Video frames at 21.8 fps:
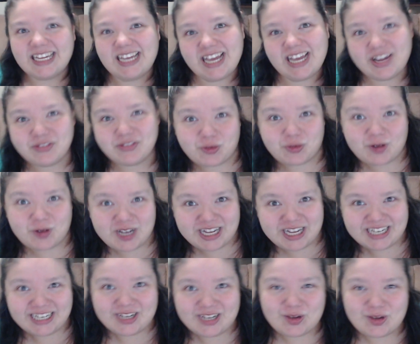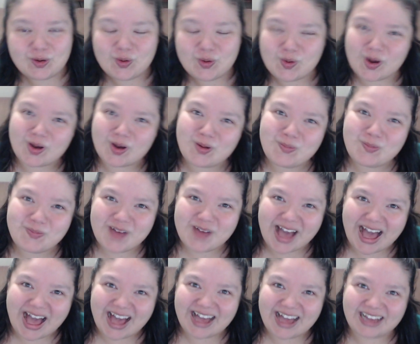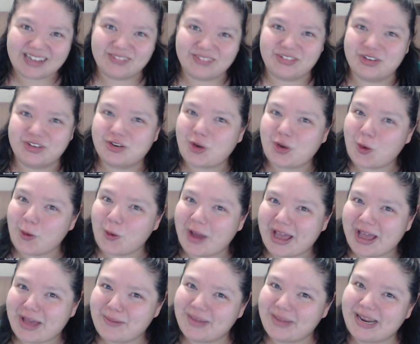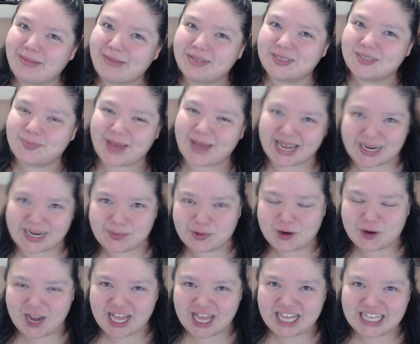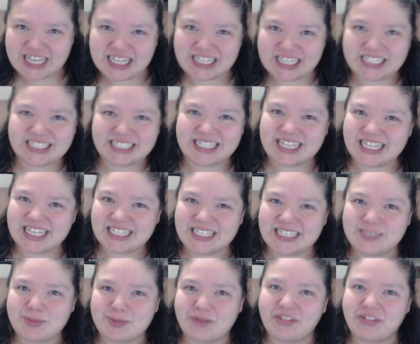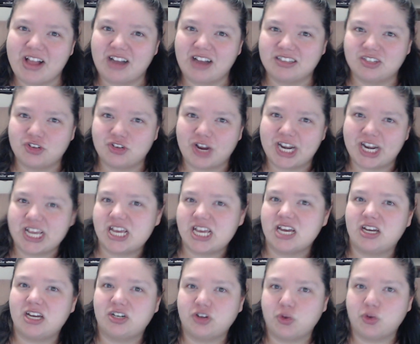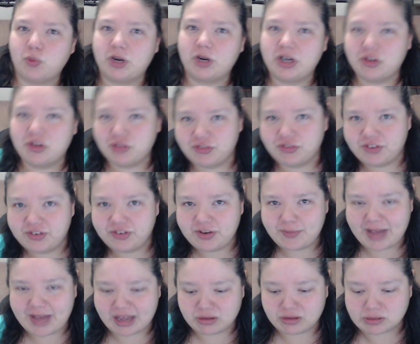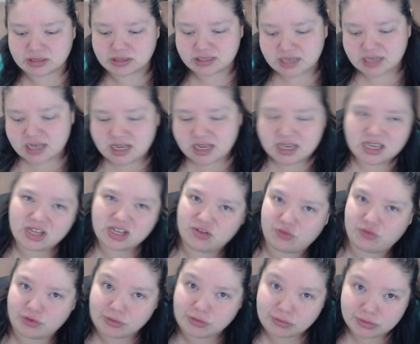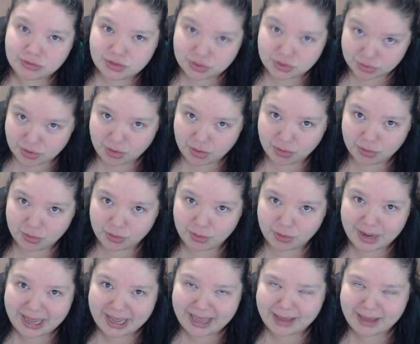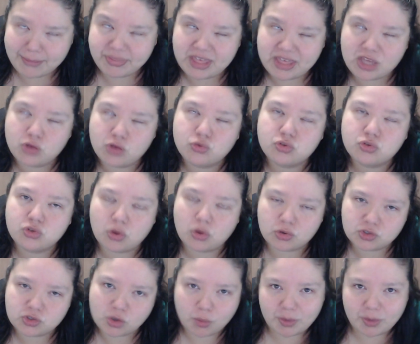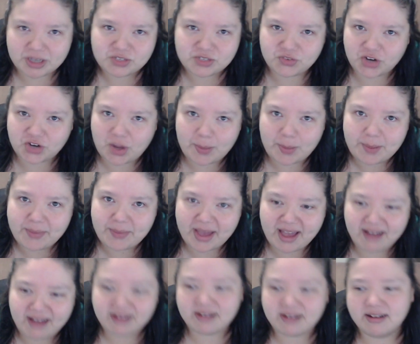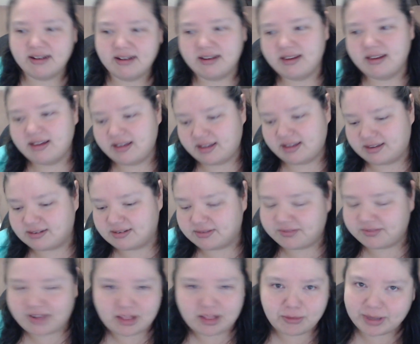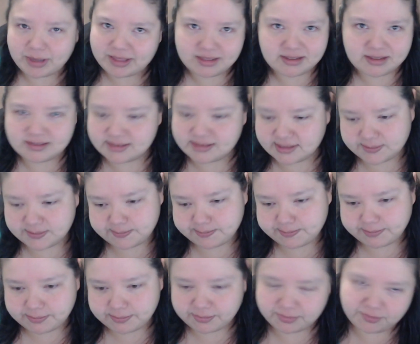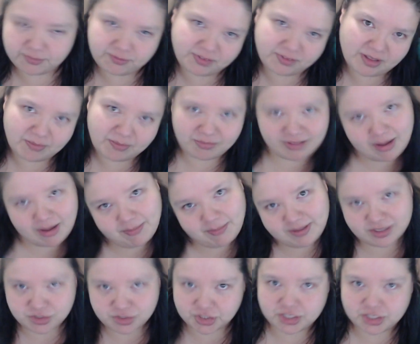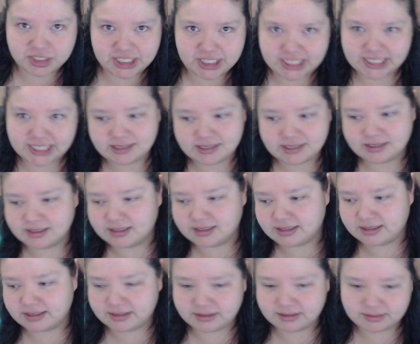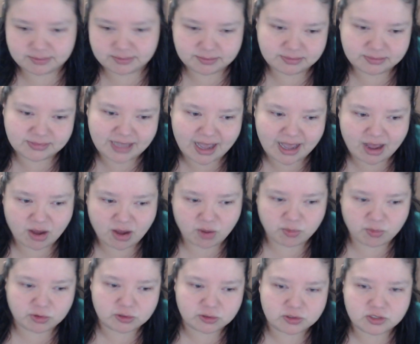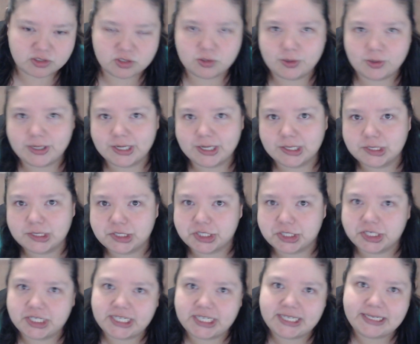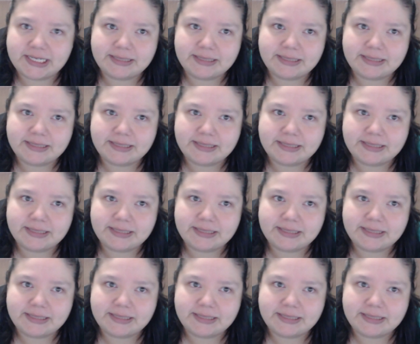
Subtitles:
everyone, welcome back. If you don't know who I am, my name is Bonnie Perez. This is my vlog to try to get under 150 pounds. If you do know who I am, thank you so much for coming back and following this flip-floppy journey. Now almost 2-year journey,